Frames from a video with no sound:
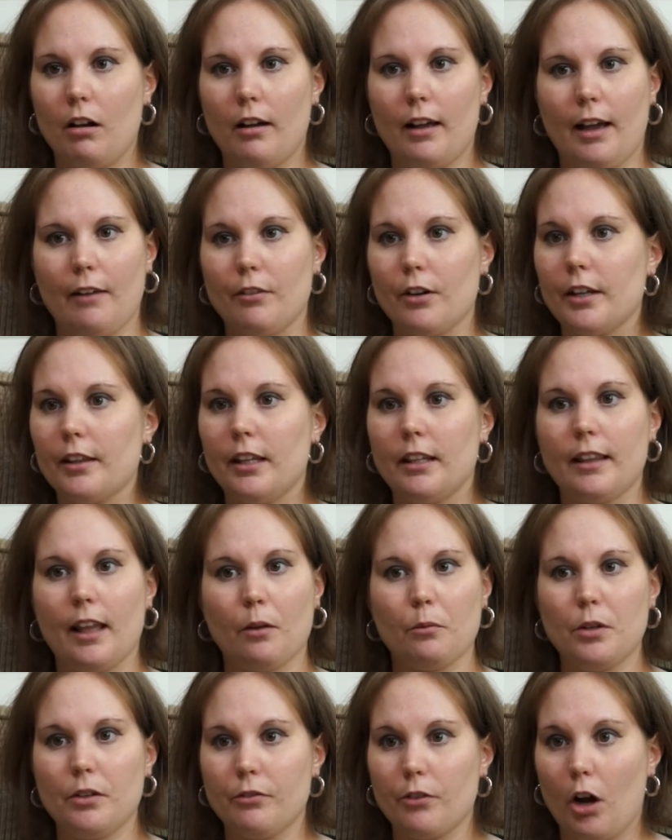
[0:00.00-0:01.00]
everything that
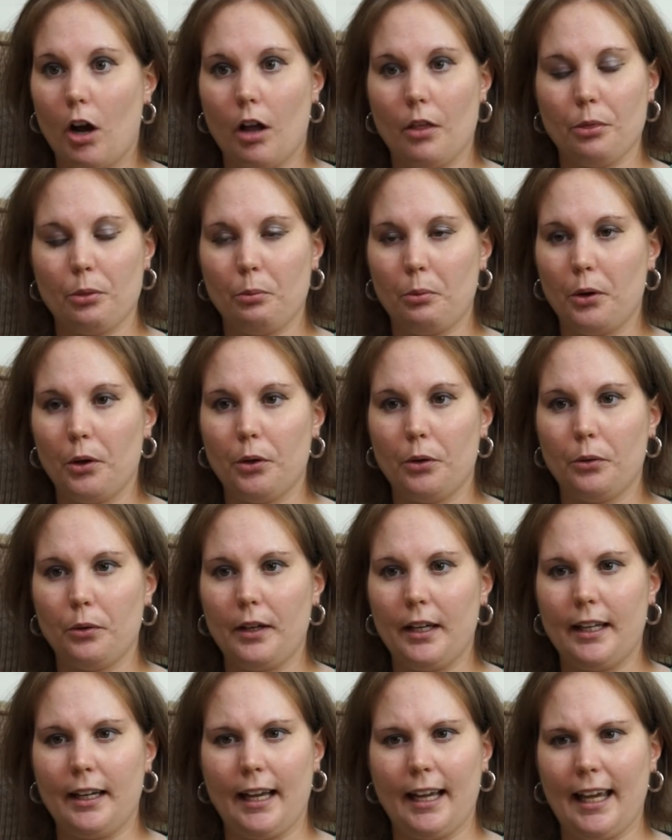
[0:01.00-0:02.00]
we've gone through,
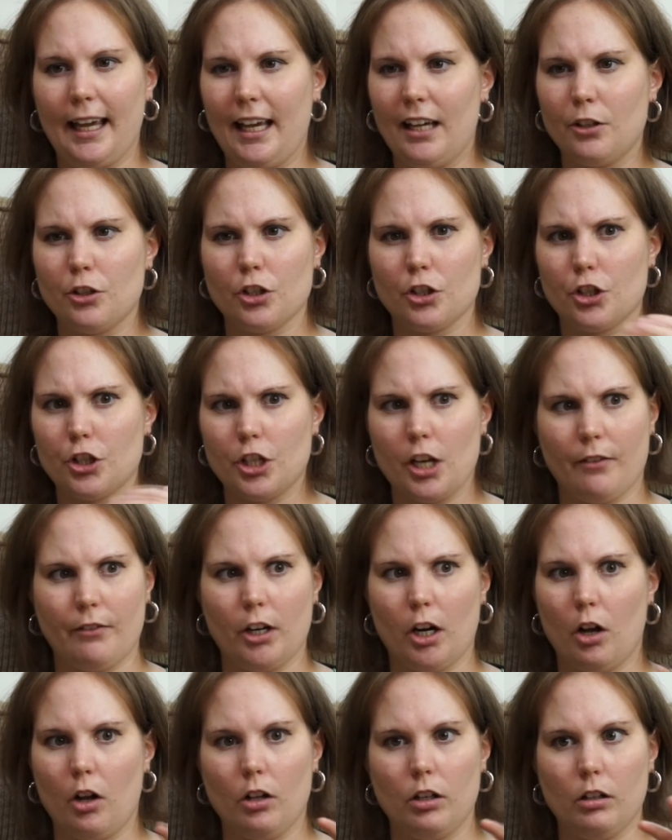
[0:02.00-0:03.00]
and I can't just shove
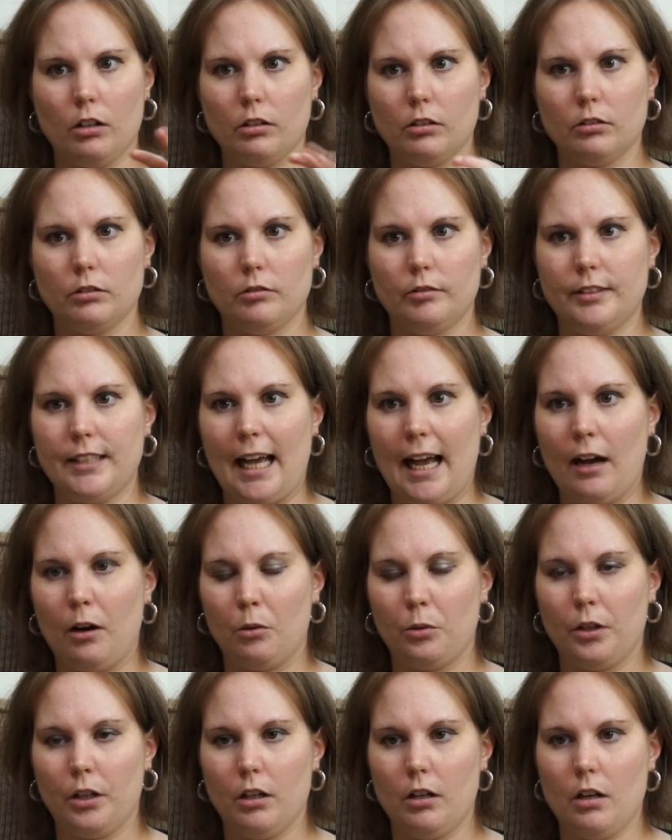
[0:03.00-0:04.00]
it all
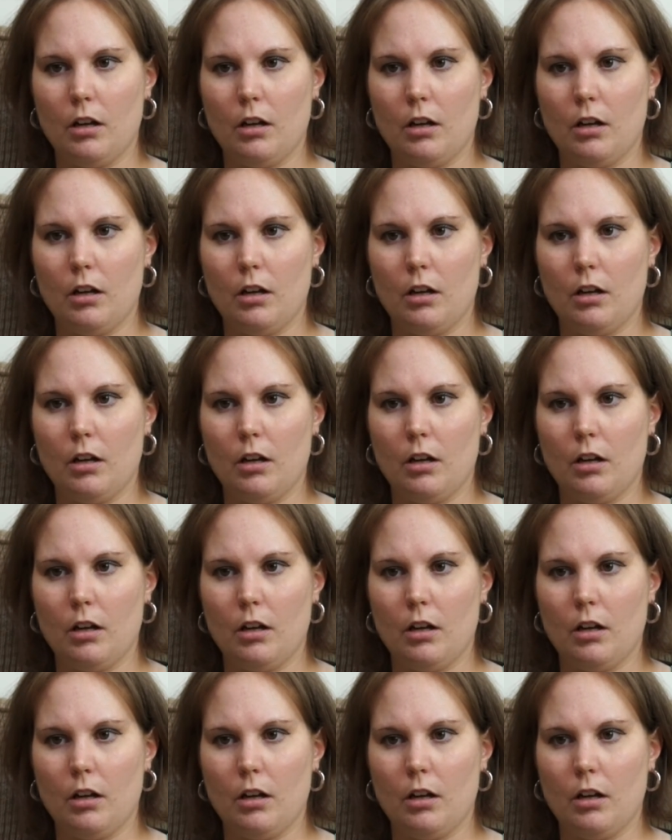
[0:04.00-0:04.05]
down.